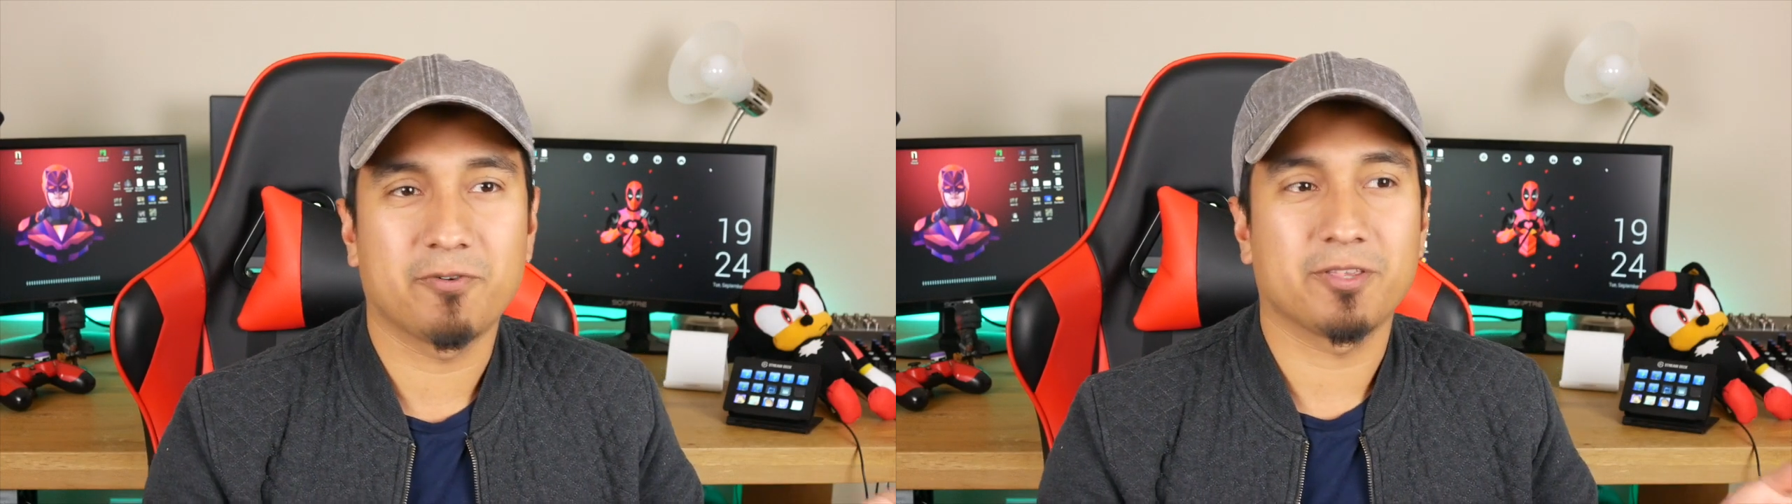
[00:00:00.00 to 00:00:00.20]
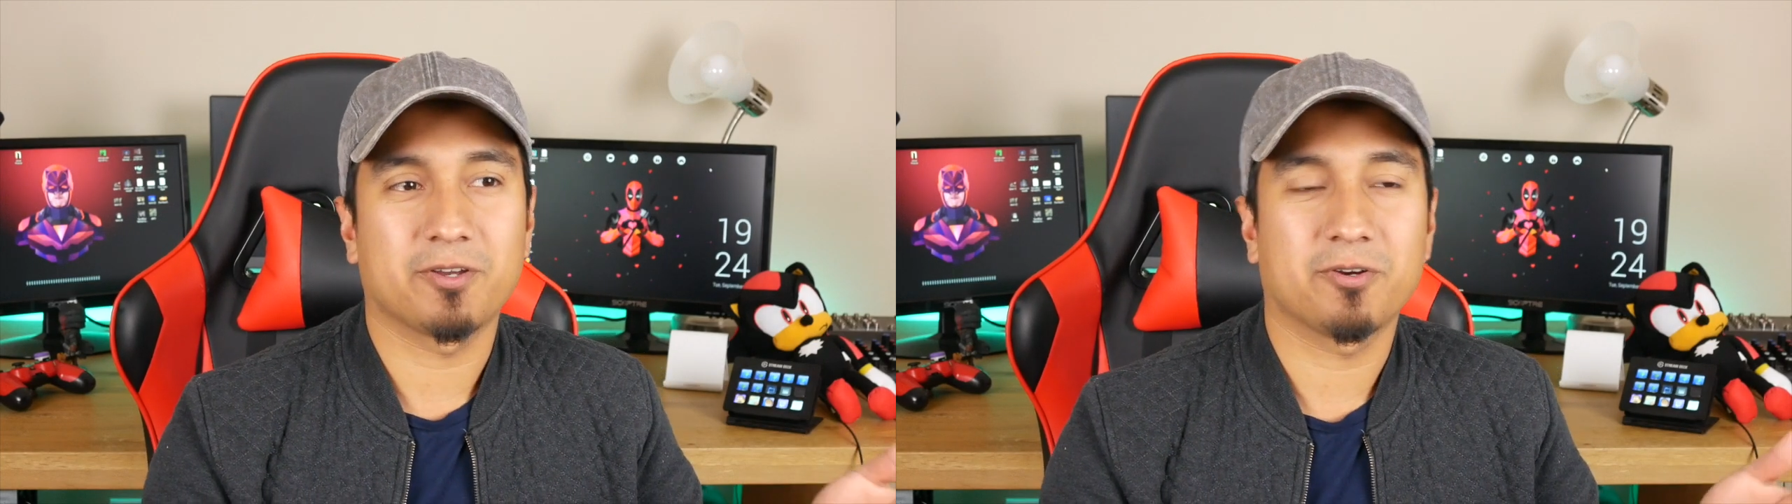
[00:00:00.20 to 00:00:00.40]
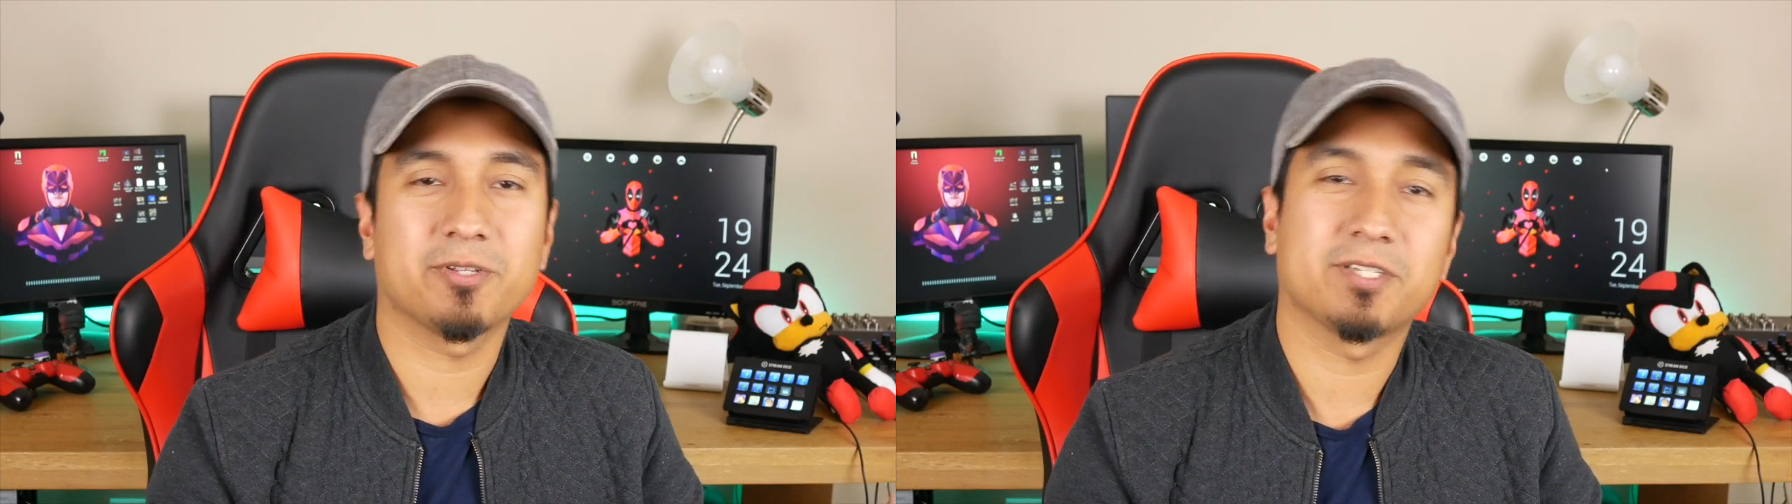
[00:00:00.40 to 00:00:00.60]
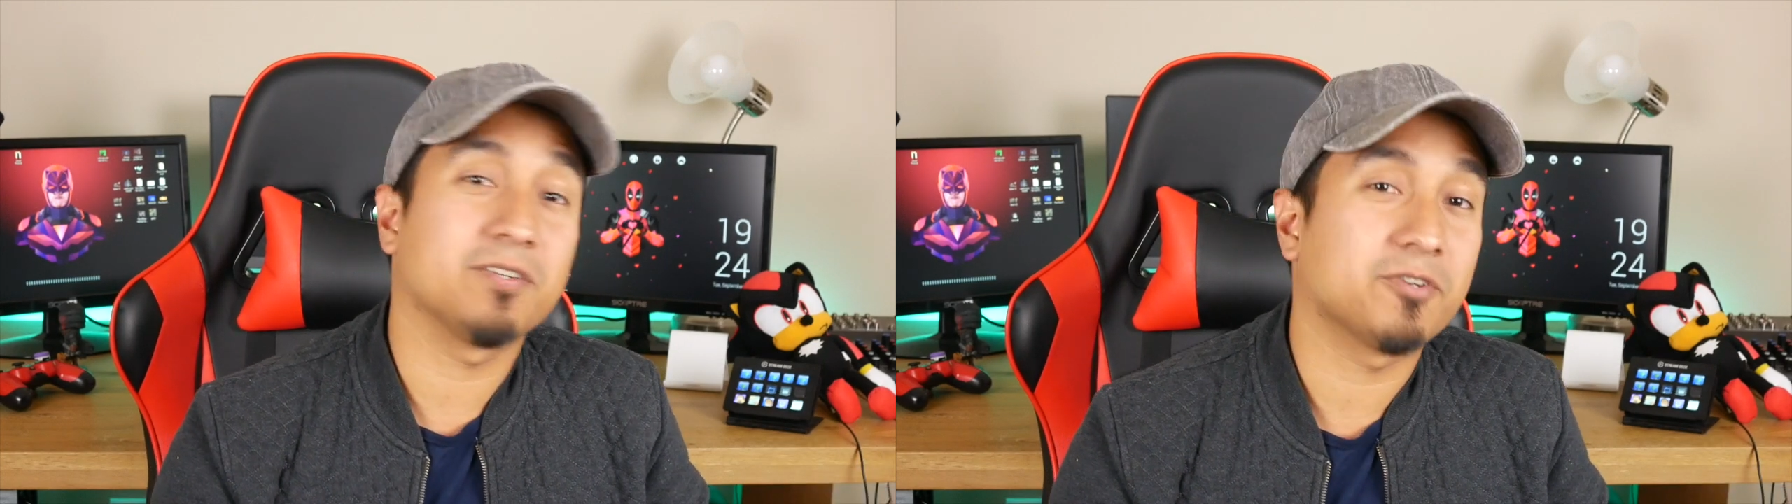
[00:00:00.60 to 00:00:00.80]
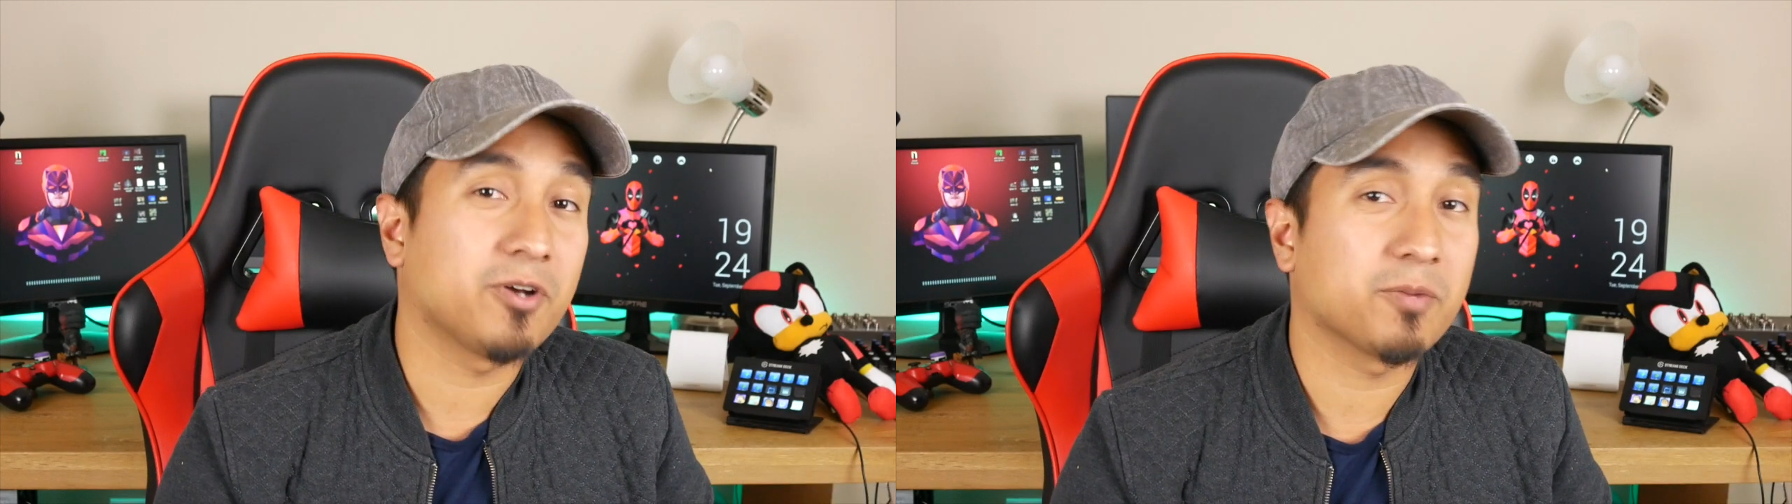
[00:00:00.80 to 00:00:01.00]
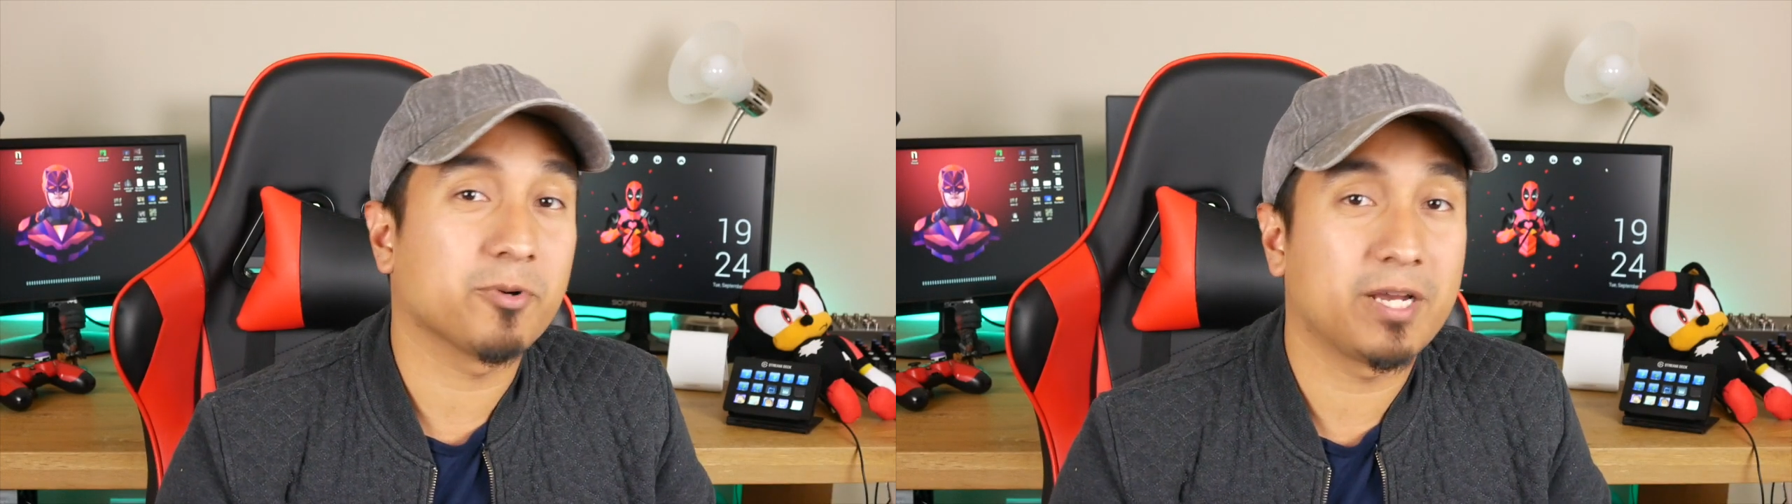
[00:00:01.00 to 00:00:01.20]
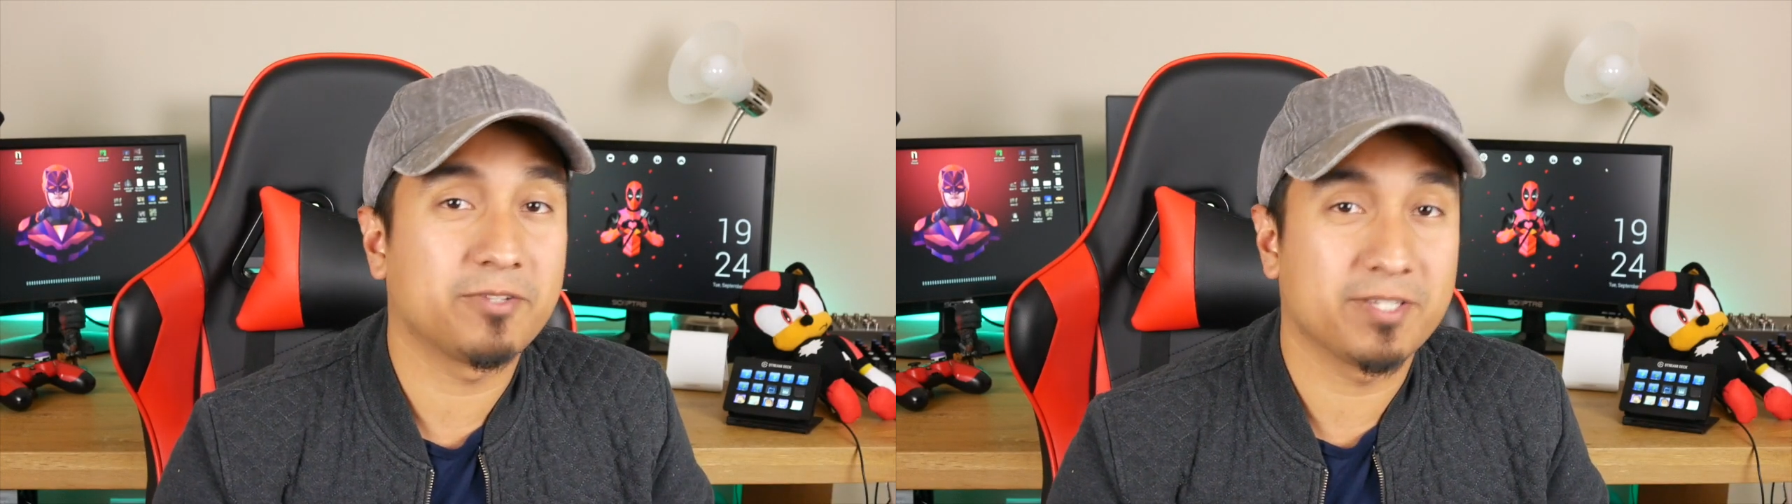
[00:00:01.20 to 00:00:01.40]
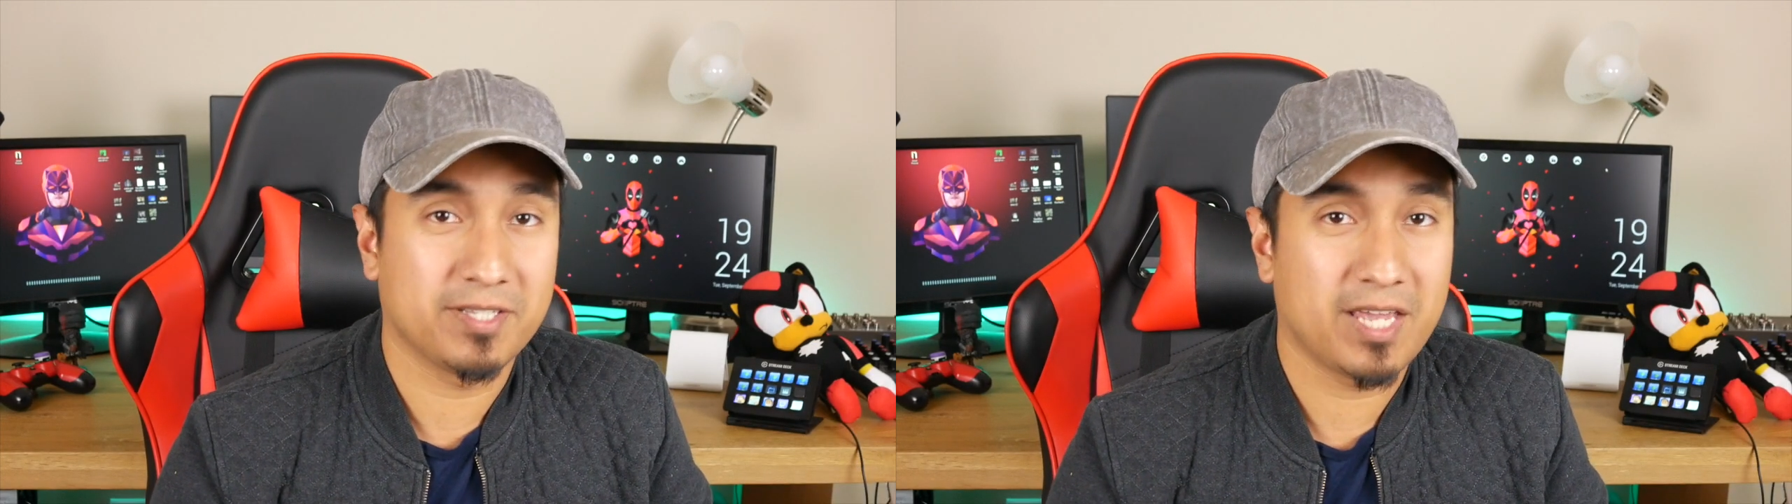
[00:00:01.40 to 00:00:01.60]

where the girl doesn't even know how to pronounce his